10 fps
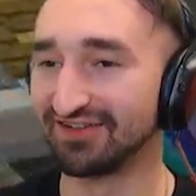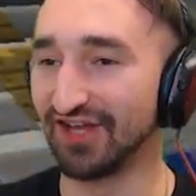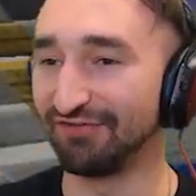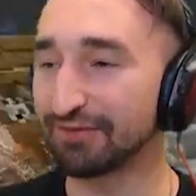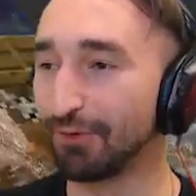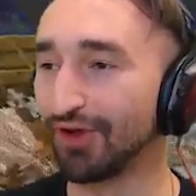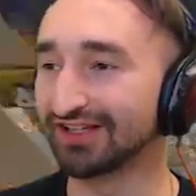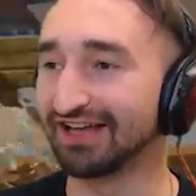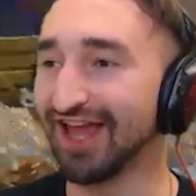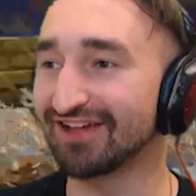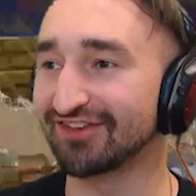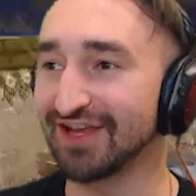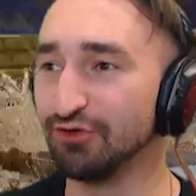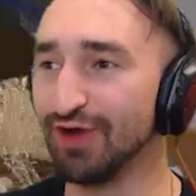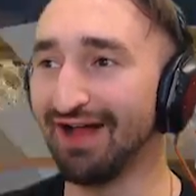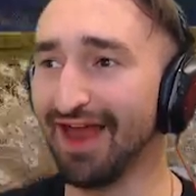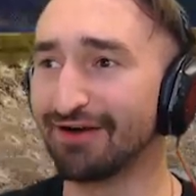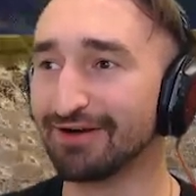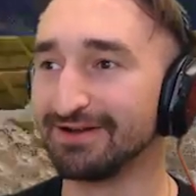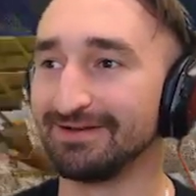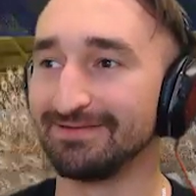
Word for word: Stead, fetch more like that last. Is that you down there?